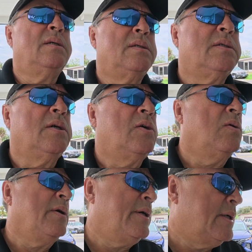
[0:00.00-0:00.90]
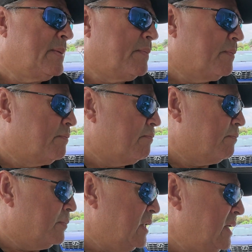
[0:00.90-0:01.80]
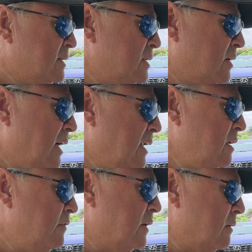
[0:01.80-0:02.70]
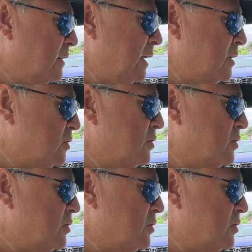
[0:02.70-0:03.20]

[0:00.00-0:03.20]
so it's not a difficult thing to